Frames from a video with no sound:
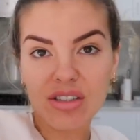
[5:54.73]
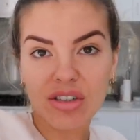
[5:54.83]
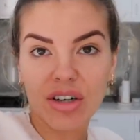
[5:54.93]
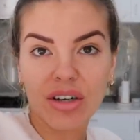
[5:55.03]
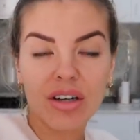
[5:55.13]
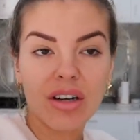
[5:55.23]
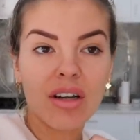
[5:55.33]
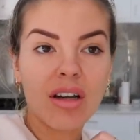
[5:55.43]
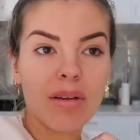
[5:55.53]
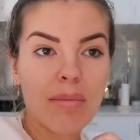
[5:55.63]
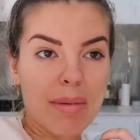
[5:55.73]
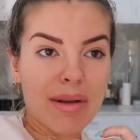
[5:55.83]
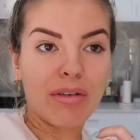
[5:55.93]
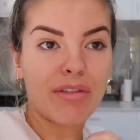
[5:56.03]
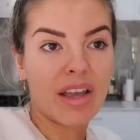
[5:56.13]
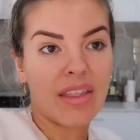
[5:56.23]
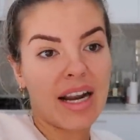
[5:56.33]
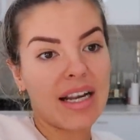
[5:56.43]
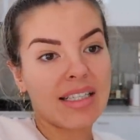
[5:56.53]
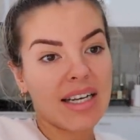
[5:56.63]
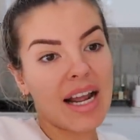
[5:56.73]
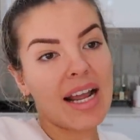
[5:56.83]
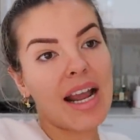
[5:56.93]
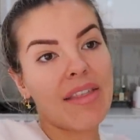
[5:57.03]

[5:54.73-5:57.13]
So maybe he'll figure that out today.